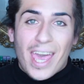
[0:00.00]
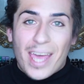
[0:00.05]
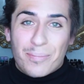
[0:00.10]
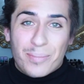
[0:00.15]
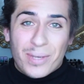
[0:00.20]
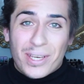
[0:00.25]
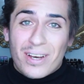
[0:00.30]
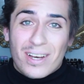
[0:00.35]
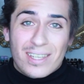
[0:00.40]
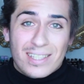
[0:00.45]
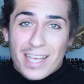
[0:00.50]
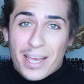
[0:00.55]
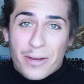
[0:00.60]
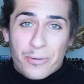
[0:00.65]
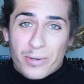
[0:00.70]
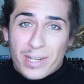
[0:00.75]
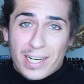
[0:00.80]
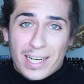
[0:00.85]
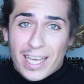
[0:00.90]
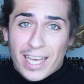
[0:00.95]
And because I
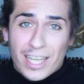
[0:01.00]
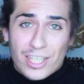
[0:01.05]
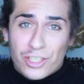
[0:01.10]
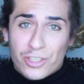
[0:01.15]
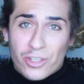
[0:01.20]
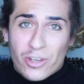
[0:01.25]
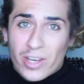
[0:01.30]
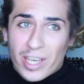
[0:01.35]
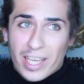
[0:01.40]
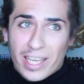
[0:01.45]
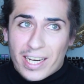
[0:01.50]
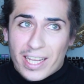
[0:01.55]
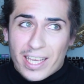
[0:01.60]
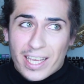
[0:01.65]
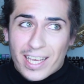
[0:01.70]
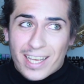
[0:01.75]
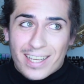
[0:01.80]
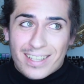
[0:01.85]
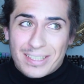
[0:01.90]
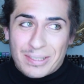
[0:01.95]
really enjoy
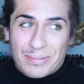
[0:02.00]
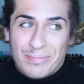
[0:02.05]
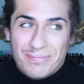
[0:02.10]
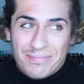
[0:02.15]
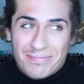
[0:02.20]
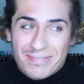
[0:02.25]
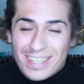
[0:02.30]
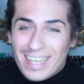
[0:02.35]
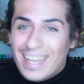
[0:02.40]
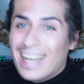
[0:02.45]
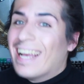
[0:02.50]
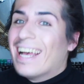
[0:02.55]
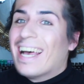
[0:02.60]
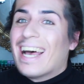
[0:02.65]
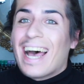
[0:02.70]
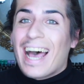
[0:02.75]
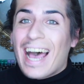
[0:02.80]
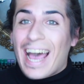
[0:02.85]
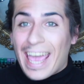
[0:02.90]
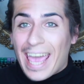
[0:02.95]
eating,
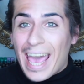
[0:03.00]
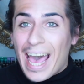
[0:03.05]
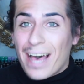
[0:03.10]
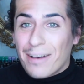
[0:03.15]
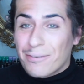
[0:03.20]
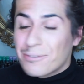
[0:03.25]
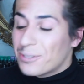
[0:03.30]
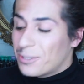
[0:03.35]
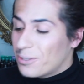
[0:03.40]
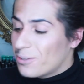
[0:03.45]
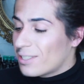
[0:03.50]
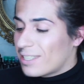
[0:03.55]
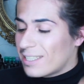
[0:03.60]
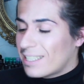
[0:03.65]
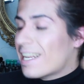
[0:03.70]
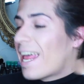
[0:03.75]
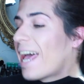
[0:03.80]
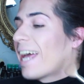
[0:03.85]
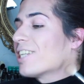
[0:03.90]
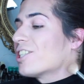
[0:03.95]
I have to
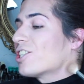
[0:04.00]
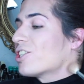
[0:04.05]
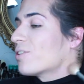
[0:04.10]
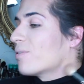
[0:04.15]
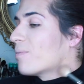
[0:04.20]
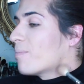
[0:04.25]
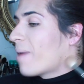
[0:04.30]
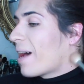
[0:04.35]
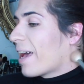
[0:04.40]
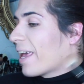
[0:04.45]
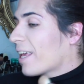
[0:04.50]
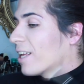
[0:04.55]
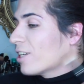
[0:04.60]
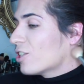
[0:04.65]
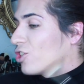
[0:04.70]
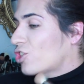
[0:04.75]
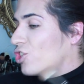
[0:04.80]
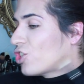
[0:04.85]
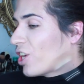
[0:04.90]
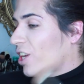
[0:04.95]
snatch my
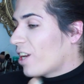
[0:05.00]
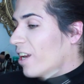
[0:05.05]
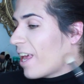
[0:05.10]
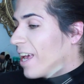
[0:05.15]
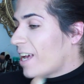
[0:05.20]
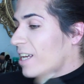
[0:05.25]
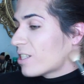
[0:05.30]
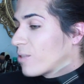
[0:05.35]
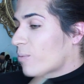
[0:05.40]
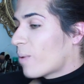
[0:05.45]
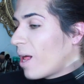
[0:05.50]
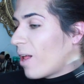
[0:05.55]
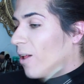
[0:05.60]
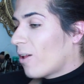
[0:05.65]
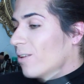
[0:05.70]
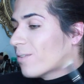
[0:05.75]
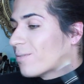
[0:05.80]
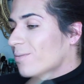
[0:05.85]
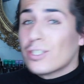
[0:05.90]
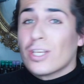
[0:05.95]
chin as
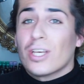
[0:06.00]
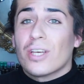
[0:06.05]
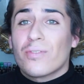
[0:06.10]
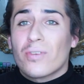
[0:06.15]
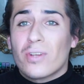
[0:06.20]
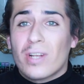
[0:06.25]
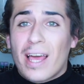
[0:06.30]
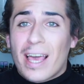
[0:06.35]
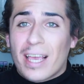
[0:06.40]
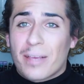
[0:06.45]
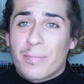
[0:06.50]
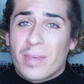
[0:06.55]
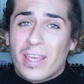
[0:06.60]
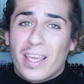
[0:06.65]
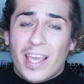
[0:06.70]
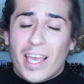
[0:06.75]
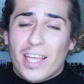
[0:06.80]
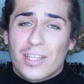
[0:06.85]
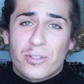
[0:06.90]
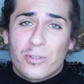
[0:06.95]
well. So if you're like
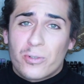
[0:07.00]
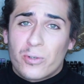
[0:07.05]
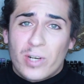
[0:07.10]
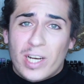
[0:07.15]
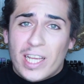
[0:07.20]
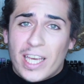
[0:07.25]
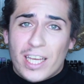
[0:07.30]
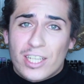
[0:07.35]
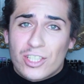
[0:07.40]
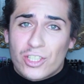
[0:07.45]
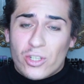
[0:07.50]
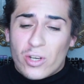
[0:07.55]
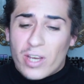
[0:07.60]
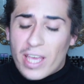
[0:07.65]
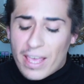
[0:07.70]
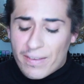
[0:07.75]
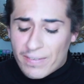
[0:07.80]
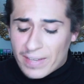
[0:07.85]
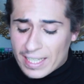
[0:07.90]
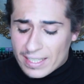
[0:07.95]
me and you really enjoy
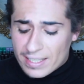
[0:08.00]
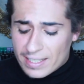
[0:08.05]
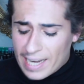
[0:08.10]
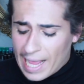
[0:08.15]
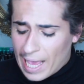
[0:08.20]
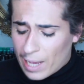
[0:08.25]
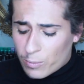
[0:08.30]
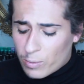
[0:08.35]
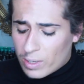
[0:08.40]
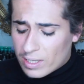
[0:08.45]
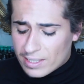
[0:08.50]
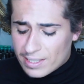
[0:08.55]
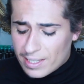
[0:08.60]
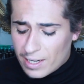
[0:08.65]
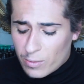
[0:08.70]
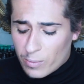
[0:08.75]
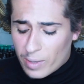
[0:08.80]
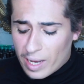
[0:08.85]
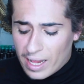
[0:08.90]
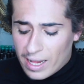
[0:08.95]
having a snack once
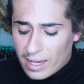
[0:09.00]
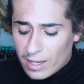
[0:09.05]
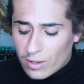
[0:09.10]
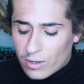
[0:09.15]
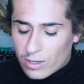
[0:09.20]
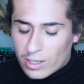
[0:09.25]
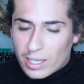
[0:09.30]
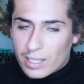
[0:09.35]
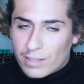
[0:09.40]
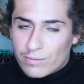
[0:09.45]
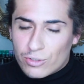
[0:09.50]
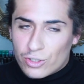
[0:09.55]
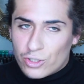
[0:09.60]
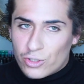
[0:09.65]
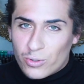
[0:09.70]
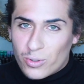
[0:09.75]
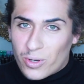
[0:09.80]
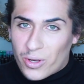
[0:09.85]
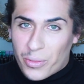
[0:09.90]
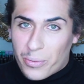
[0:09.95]
in a while, or even
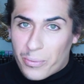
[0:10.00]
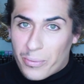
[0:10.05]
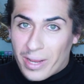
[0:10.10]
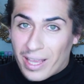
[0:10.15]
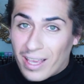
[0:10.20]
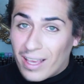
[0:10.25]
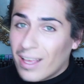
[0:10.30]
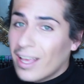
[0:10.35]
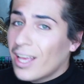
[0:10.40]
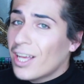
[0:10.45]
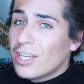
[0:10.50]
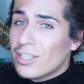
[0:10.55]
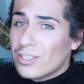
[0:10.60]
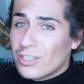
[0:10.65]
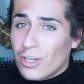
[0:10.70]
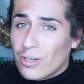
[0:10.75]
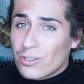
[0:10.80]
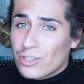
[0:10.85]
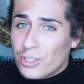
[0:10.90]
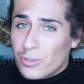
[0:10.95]
2 or 3,
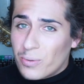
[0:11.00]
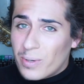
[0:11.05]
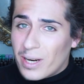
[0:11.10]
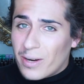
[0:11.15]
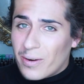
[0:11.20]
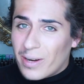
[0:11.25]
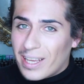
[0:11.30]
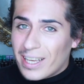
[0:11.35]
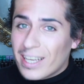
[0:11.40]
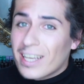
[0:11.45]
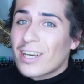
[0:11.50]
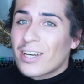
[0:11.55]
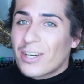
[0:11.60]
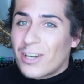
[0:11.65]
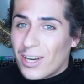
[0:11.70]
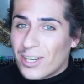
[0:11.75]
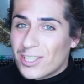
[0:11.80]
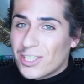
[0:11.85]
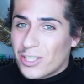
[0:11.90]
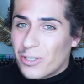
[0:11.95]
don't you worry,
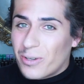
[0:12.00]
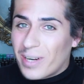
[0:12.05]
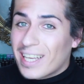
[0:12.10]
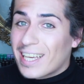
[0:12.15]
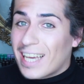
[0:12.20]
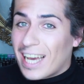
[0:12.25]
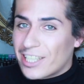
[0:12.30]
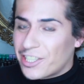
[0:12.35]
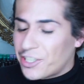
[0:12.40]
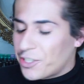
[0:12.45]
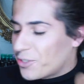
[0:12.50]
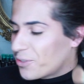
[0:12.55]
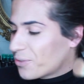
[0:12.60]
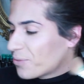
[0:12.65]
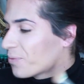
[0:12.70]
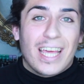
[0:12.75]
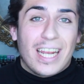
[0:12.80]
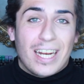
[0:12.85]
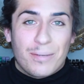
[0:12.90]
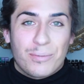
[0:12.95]
contouring got you.
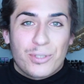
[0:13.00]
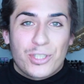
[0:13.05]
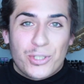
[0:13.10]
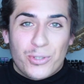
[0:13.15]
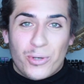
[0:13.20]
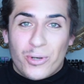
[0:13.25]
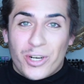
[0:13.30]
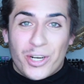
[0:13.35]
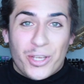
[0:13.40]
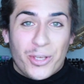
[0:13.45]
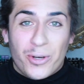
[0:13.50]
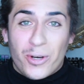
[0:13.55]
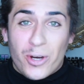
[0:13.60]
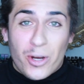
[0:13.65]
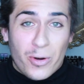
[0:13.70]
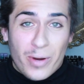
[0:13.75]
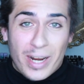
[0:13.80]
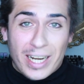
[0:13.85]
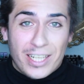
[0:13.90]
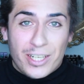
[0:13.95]
And I'm sure you
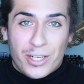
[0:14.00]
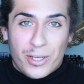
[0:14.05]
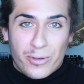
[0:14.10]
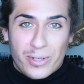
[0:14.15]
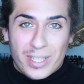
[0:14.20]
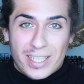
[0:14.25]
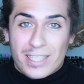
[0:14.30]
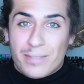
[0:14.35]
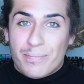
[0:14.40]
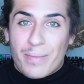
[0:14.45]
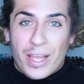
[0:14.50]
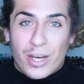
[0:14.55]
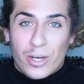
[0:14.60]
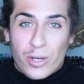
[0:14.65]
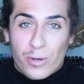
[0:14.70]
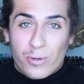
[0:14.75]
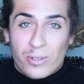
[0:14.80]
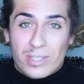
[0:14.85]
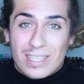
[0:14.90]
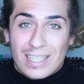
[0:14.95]
already noticed my
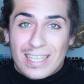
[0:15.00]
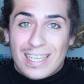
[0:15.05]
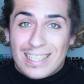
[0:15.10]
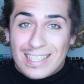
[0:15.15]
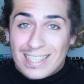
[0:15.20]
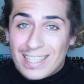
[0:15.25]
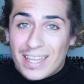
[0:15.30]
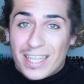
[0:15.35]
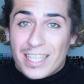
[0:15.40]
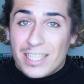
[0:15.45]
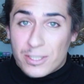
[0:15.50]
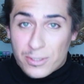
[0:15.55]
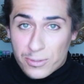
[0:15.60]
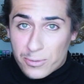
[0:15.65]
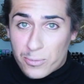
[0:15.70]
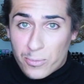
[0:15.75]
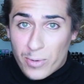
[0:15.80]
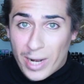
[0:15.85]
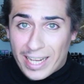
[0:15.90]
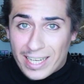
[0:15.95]
nose isn't the
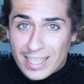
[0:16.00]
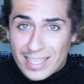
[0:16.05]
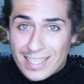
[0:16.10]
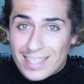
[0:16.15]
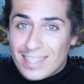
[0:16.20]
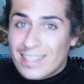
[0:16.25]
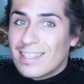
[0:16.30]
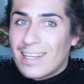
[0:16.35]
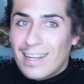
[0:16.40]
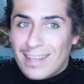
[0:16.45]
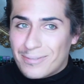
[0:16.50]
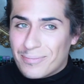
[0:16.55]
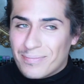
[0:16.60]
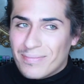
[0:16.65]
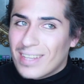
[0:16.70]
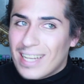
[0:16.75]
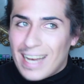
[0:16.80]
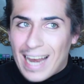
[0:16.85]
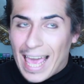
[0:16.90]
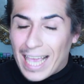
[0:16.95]
greatest,
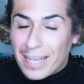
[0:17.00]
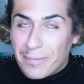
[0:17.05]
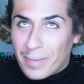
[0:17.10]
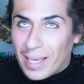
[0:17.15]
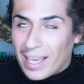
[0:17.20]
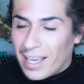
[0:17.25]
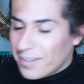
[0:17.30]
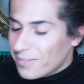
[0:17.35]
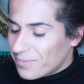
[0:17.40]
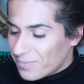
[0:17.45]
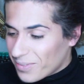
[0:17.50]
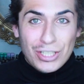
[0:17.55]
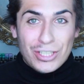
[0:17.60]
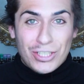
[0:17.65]
like me.